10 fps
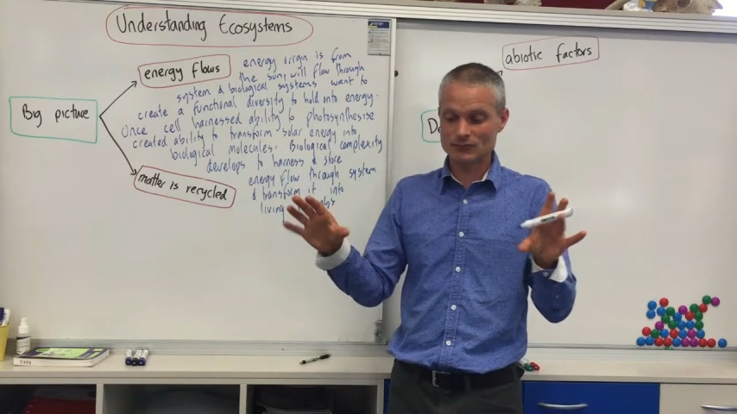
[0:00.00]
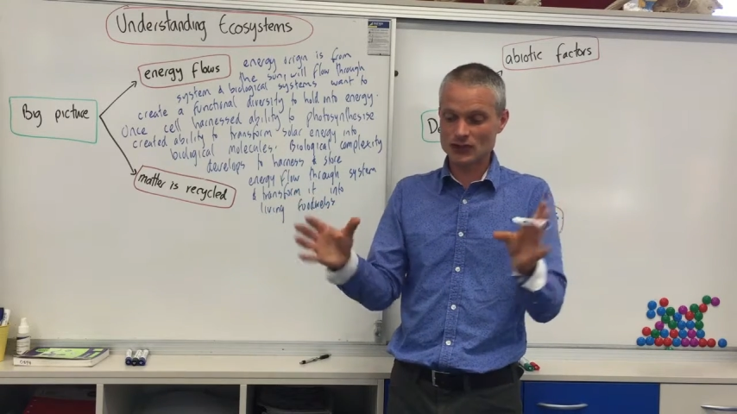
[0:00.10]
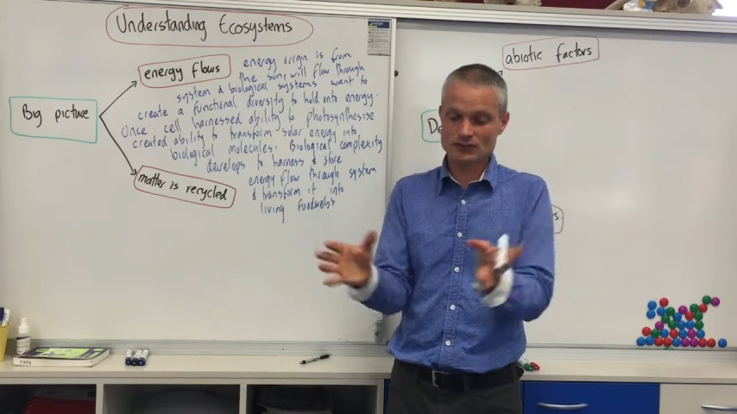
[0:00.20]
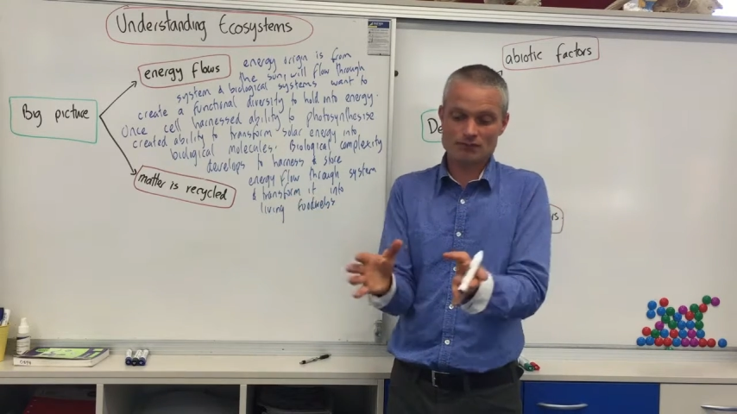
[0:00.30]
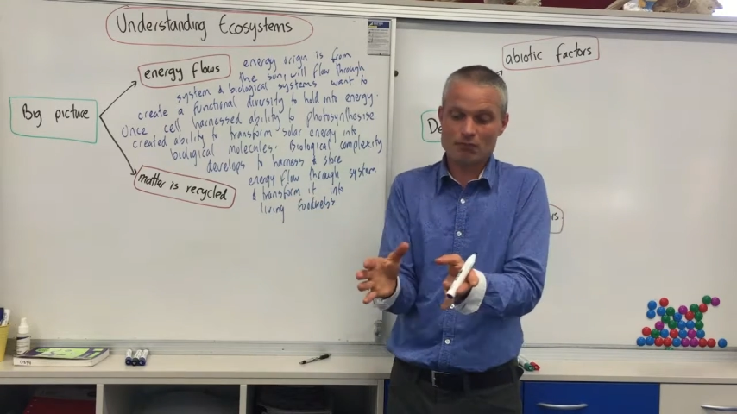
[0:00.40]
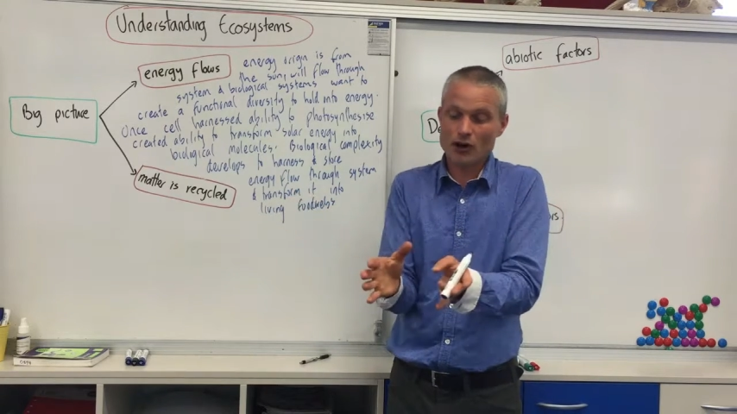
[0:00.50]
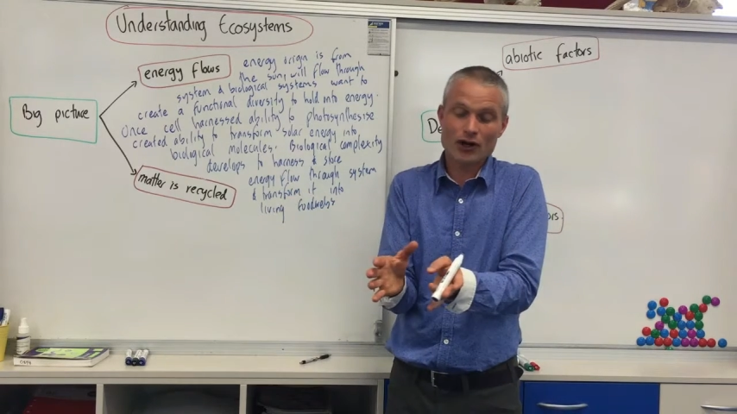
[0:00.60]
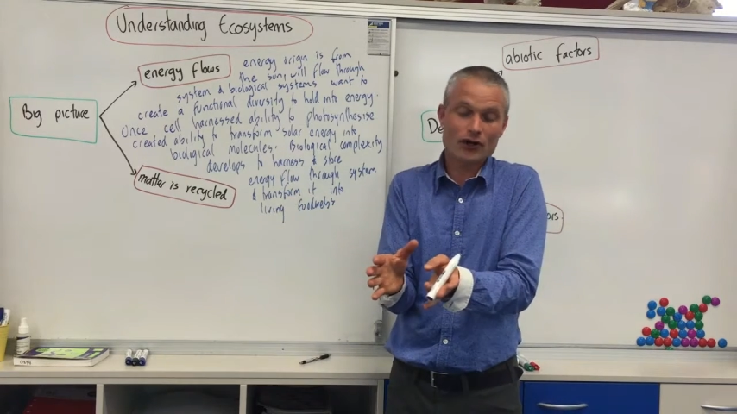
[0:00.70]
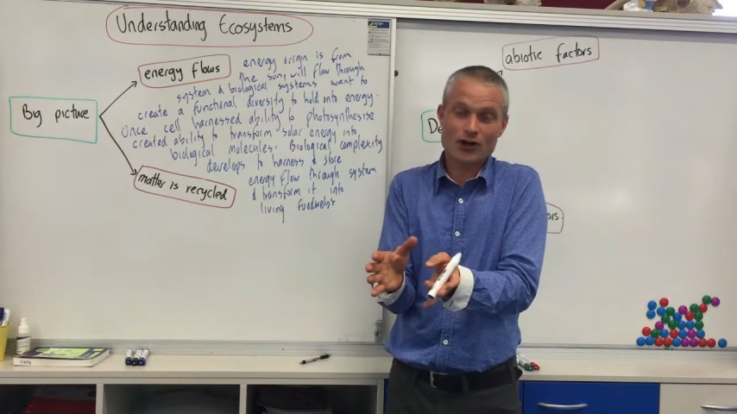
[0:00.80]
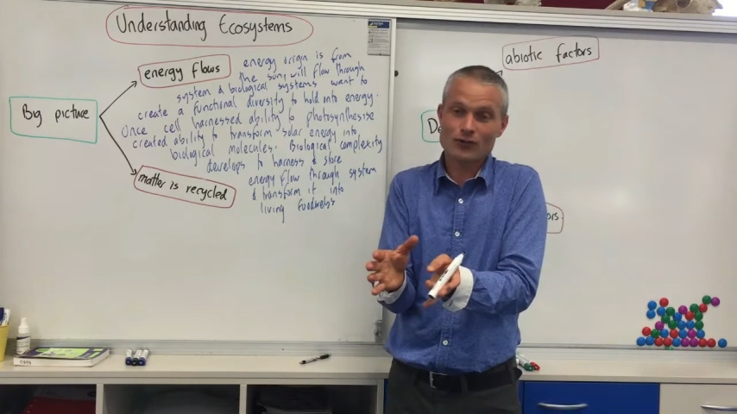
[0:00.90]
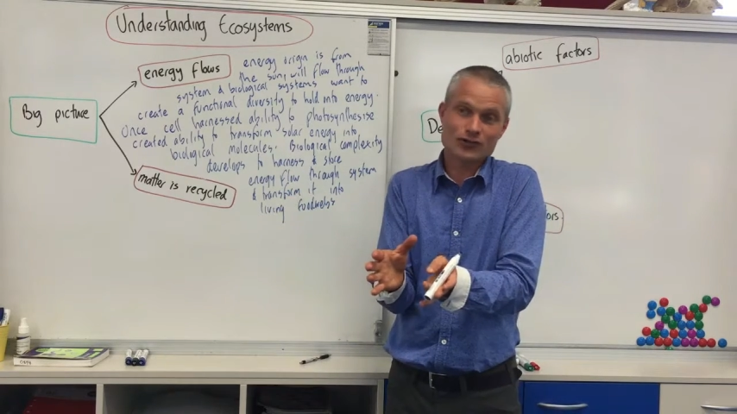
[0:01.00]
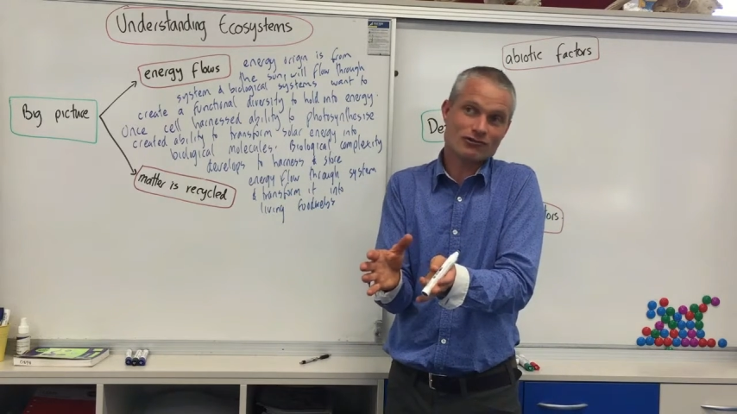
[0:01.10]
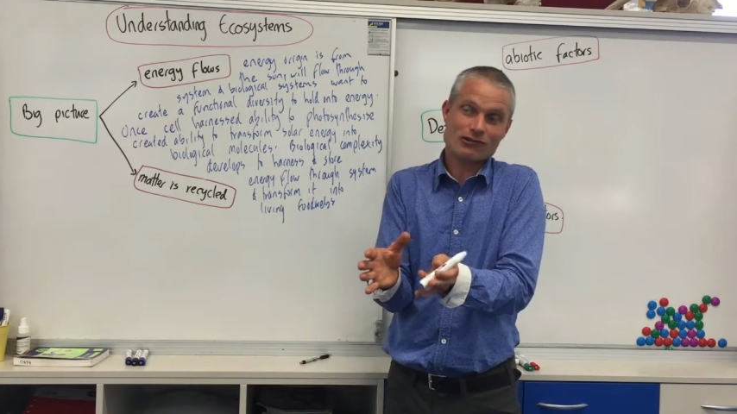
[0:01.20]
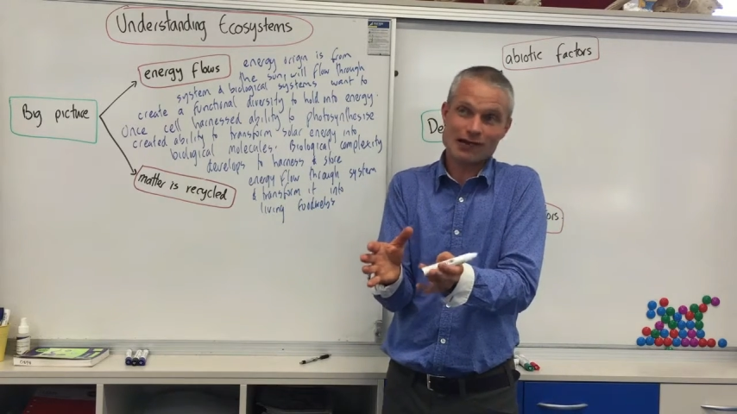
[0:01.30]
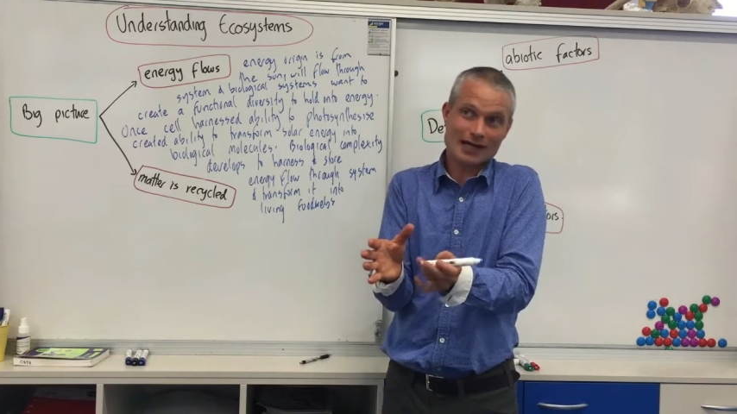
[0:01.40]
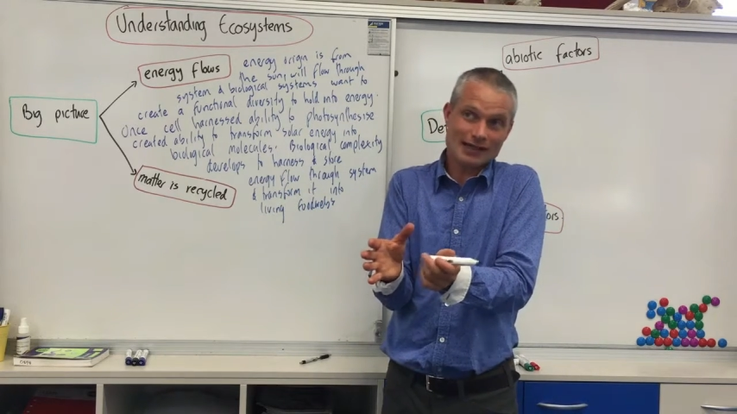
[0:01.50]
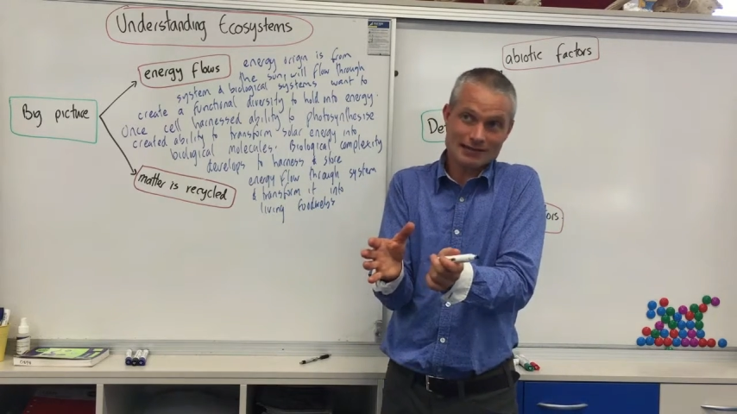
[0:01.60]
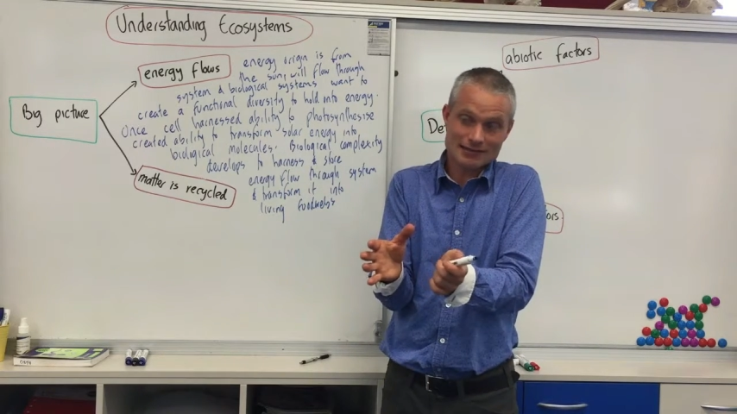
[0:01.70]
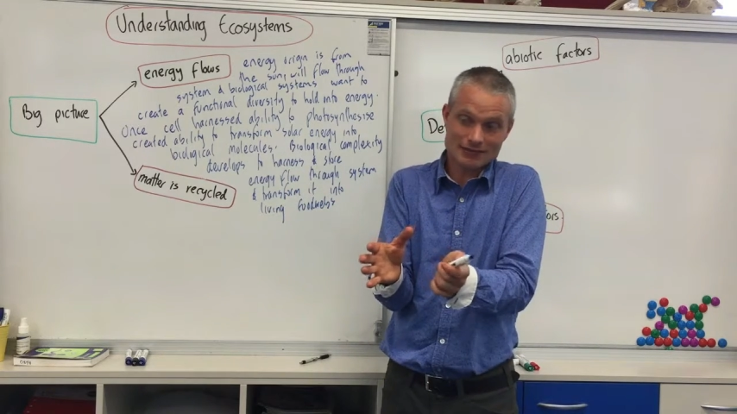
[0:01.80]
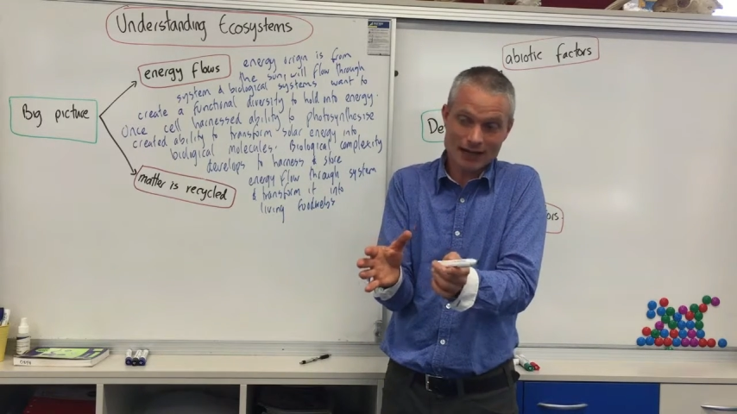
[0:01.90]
just monoculturalize